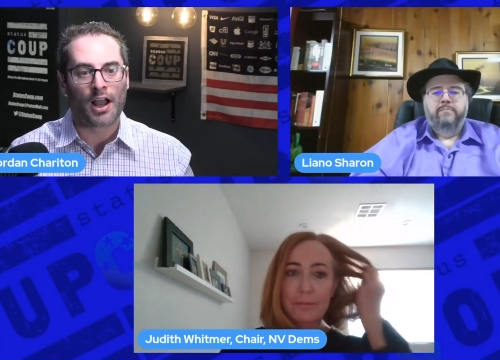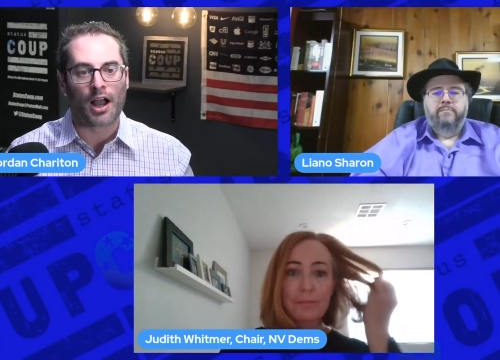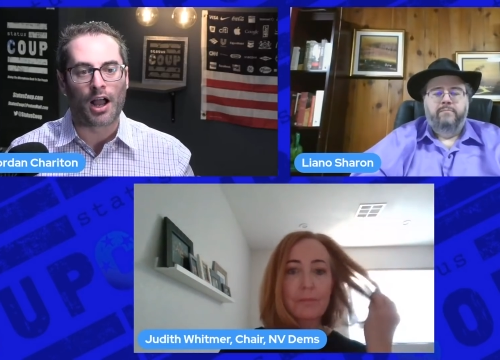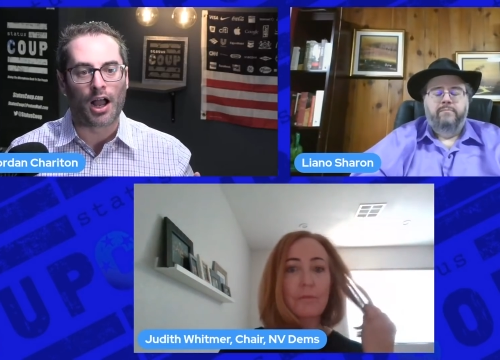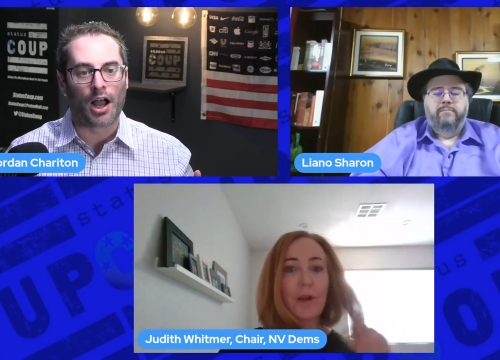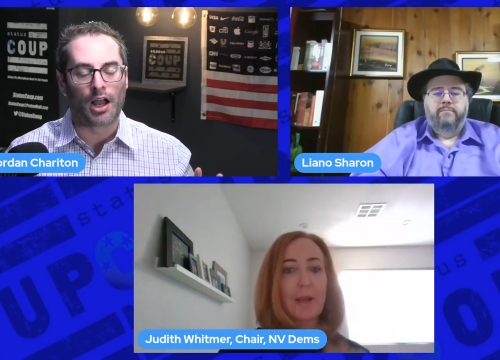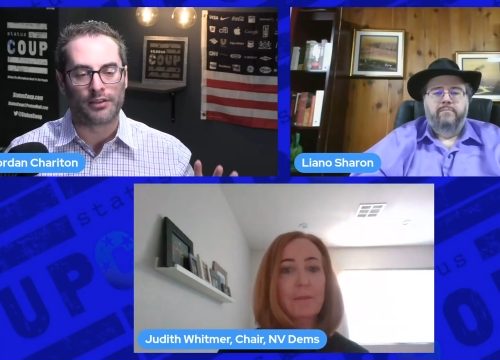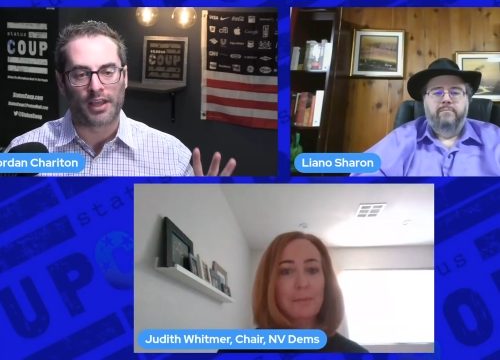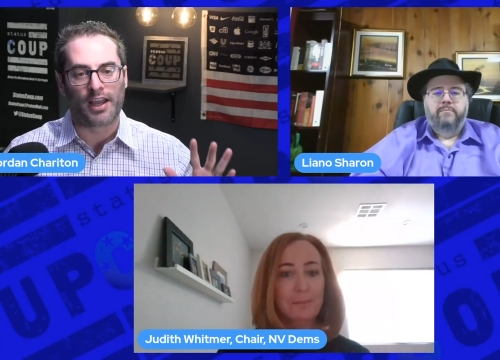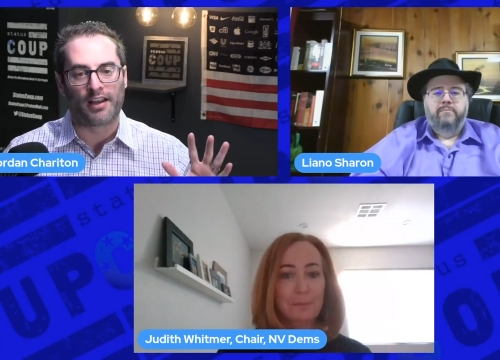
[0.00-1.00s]
Speaker 1: Uh, right.
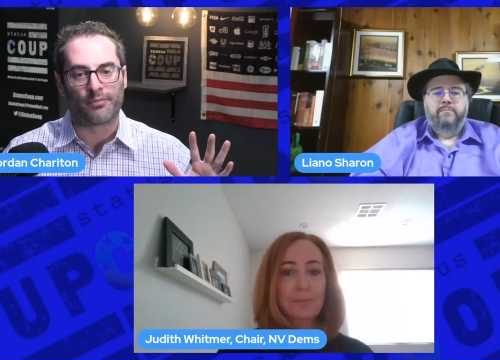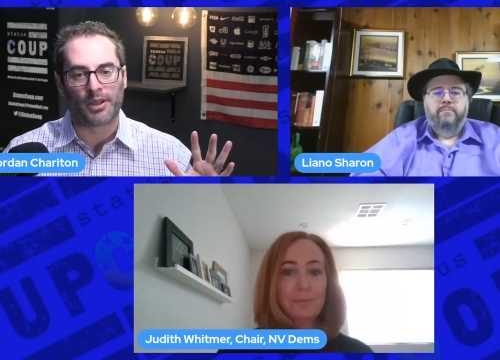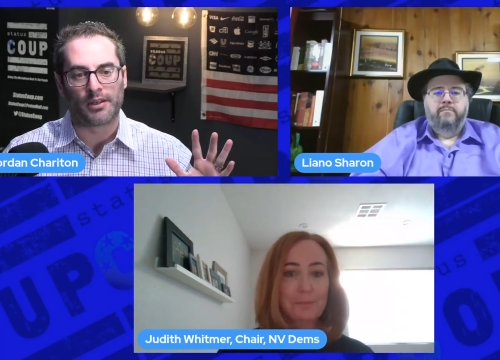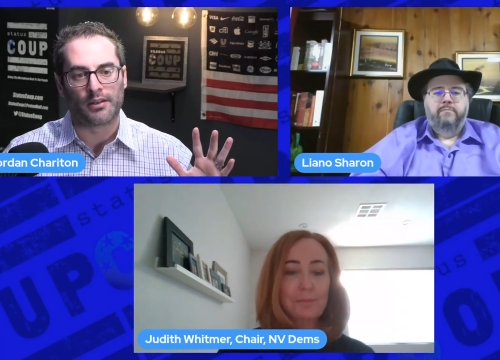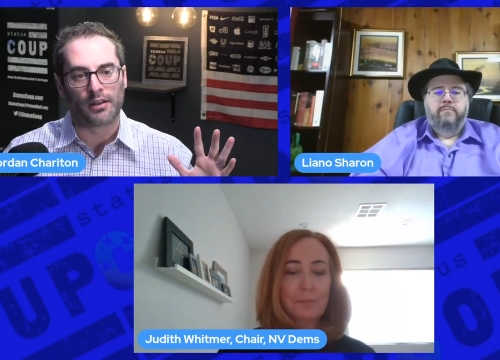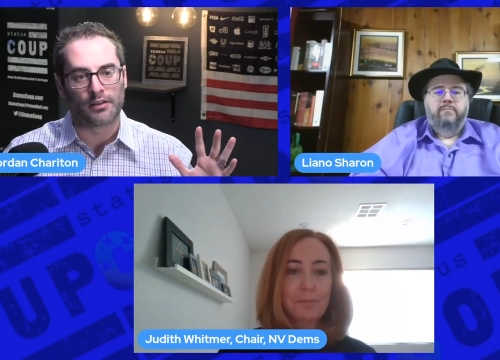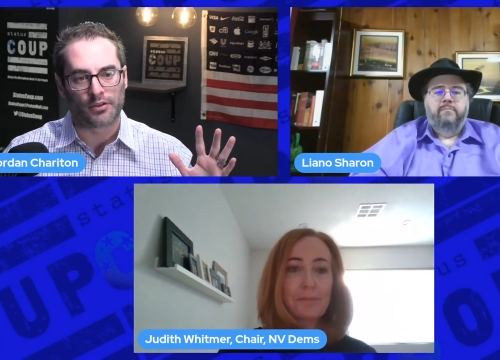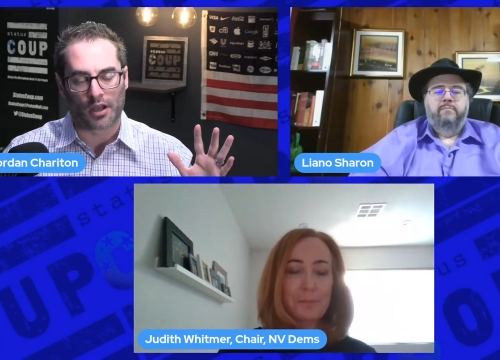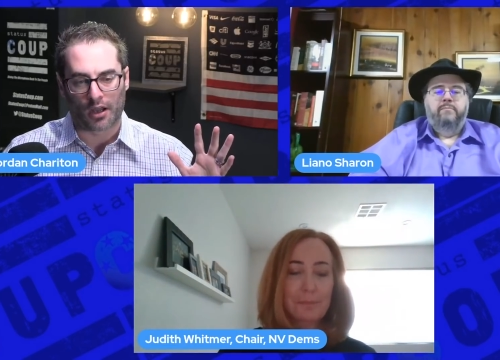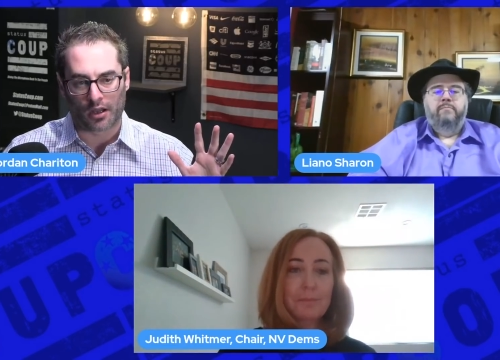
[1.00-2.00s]
They have been,
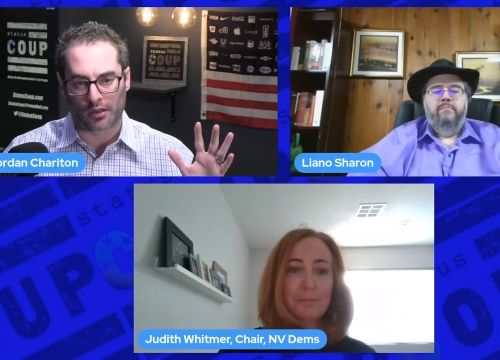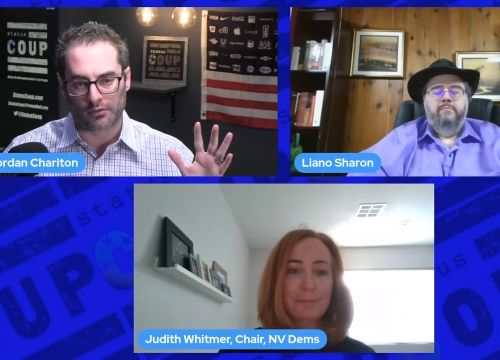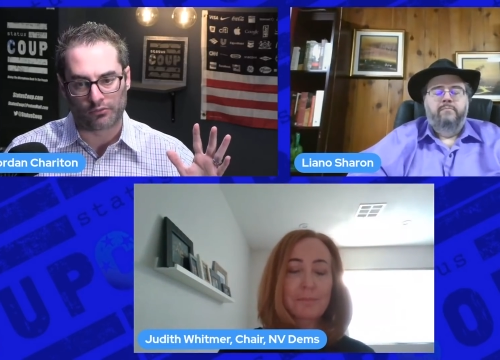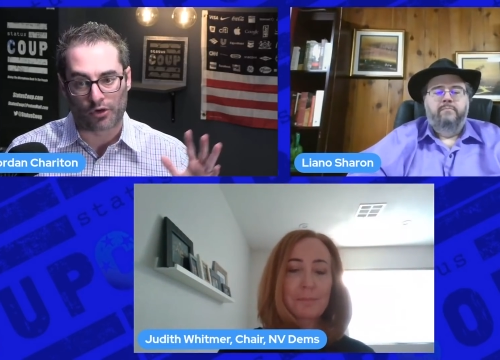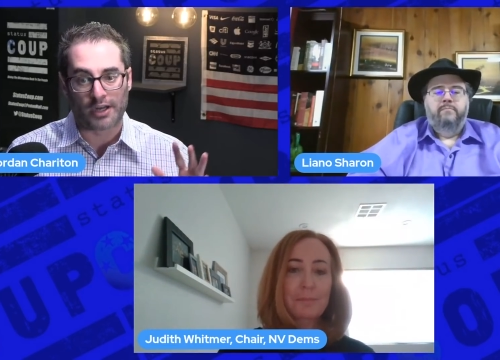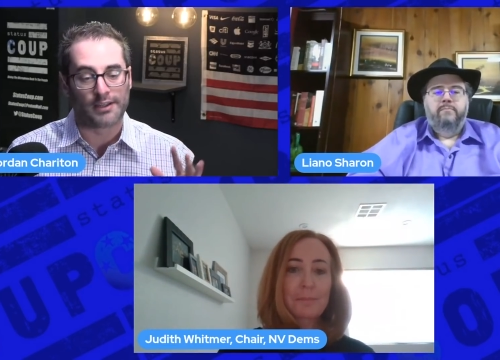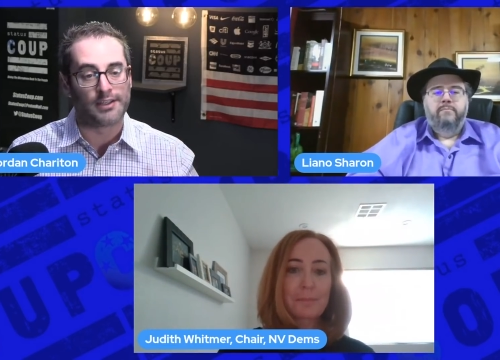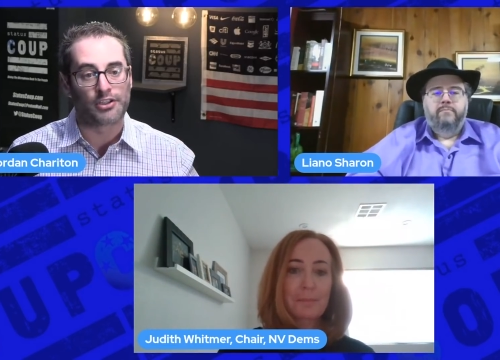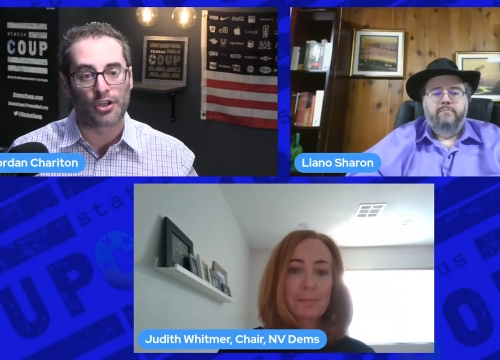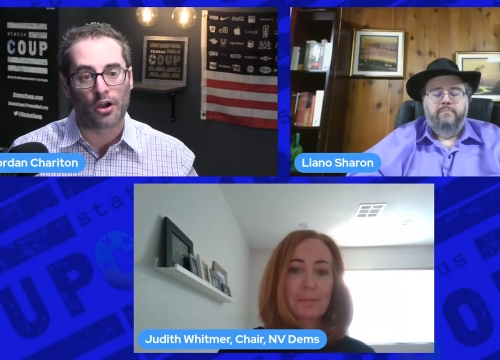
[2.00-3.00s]
uh,
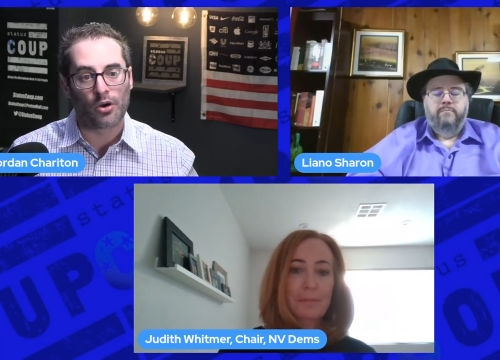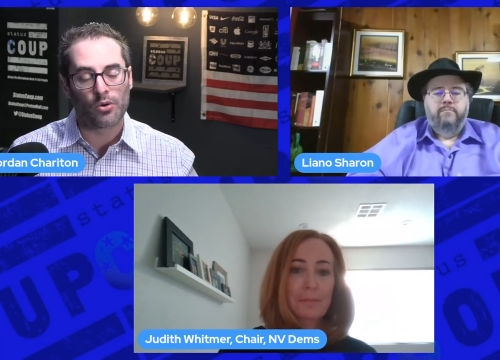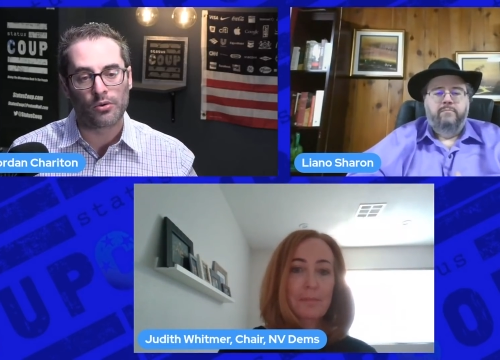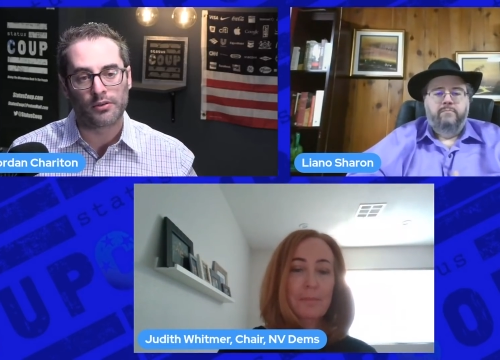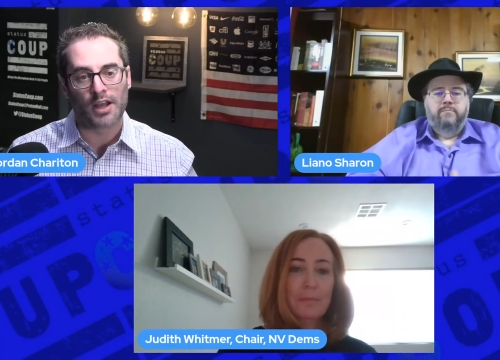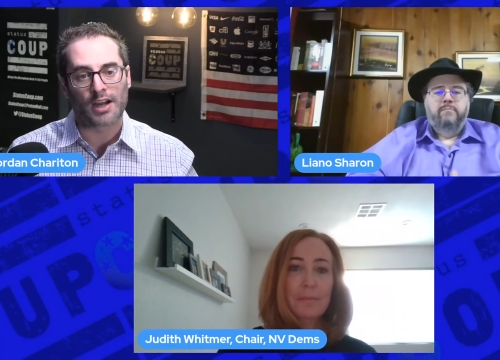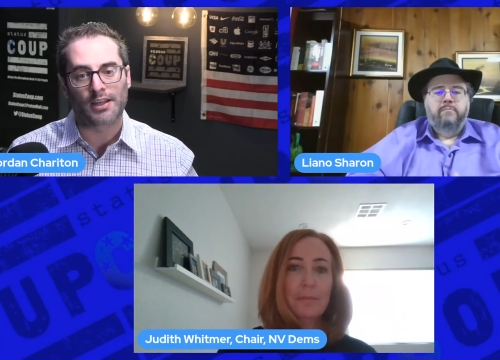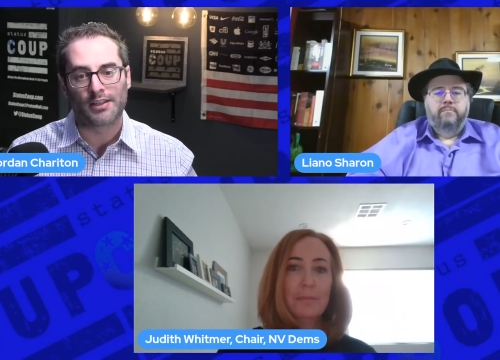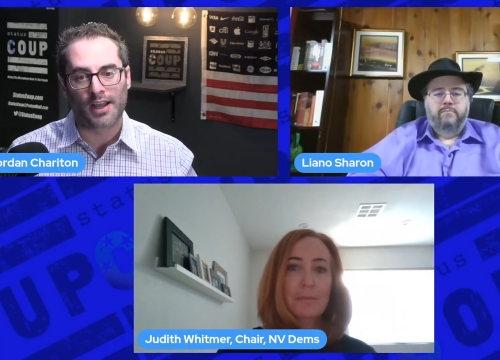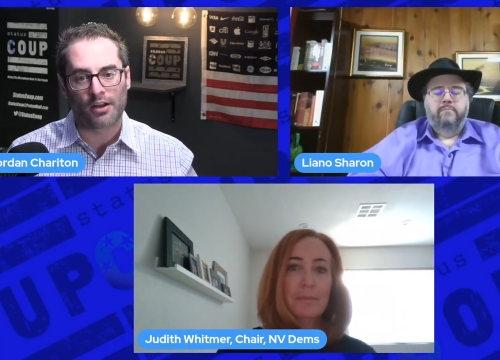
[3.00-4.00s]
rightly so,
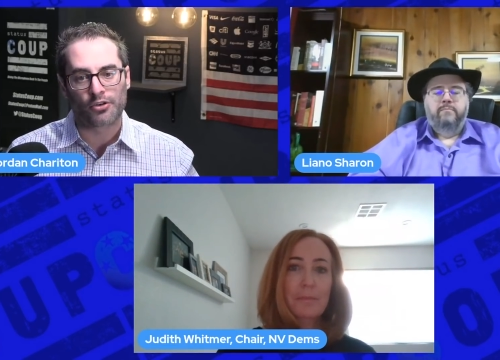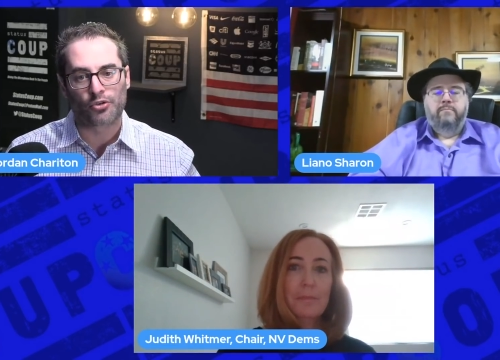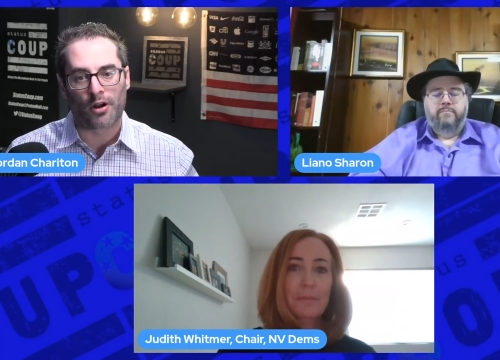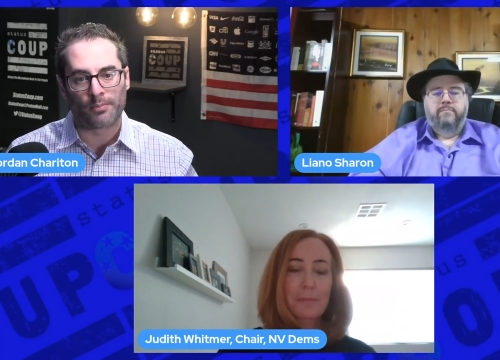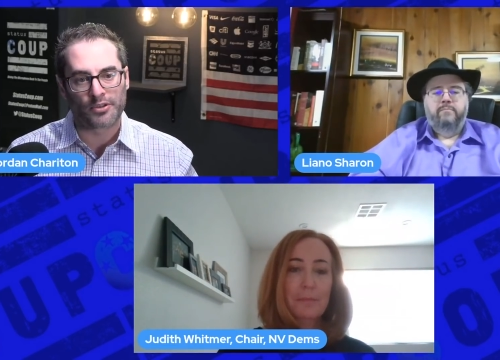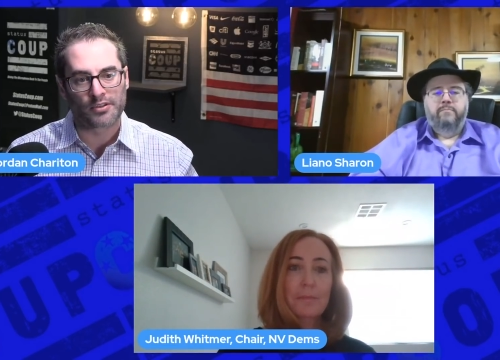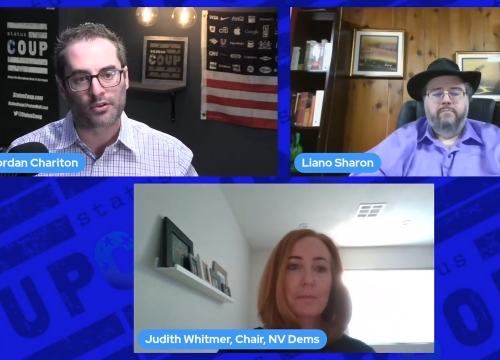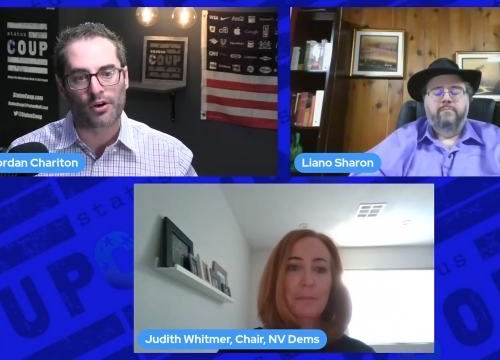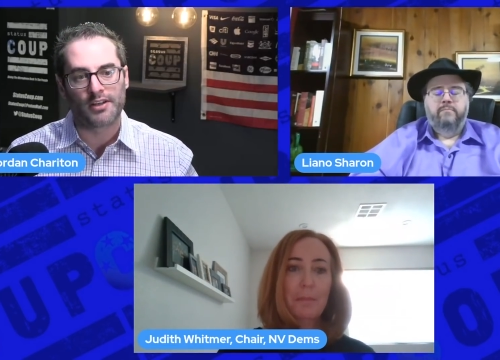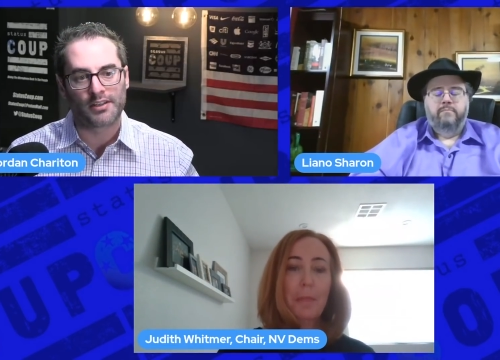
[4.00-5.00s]
knocking down Trump's
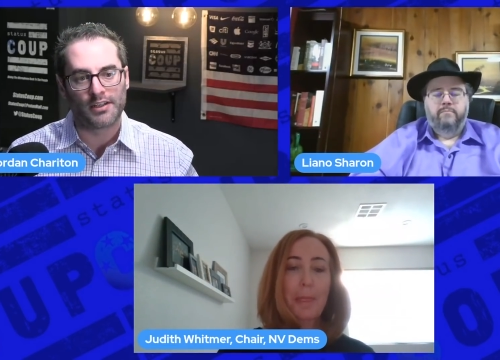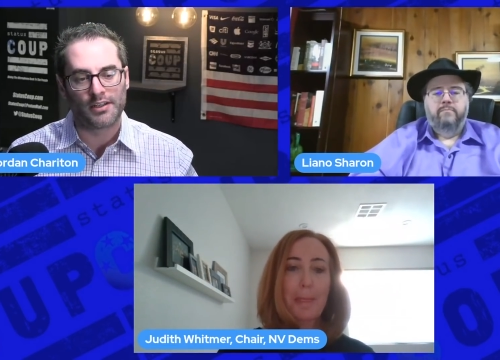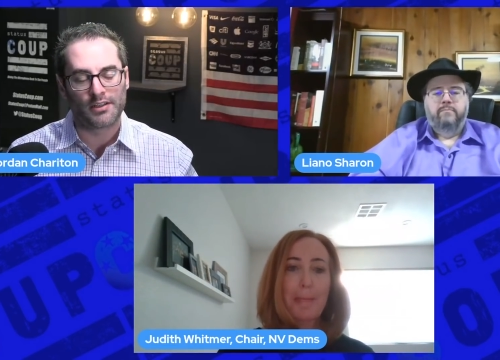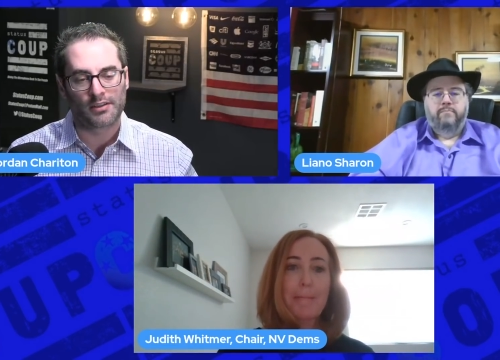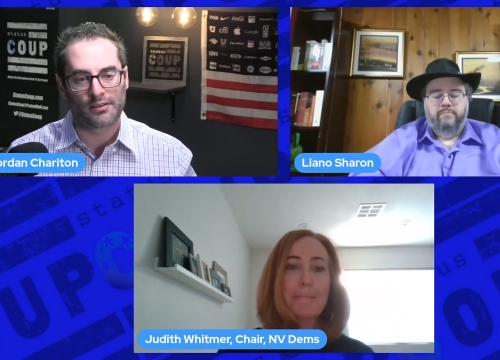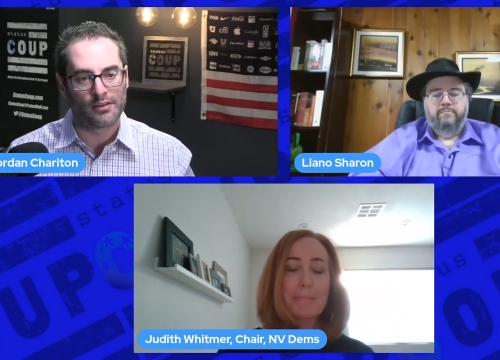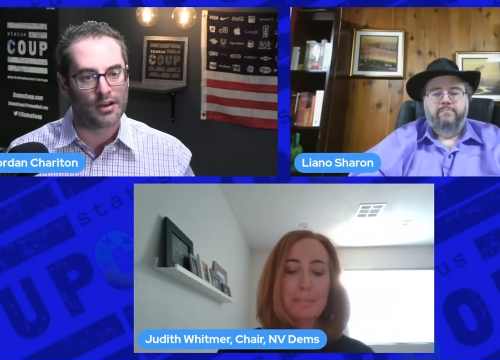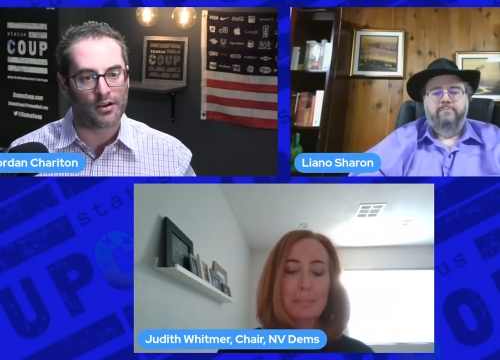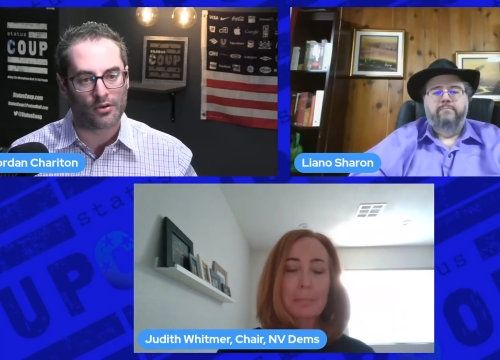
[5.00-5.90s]
crazy, you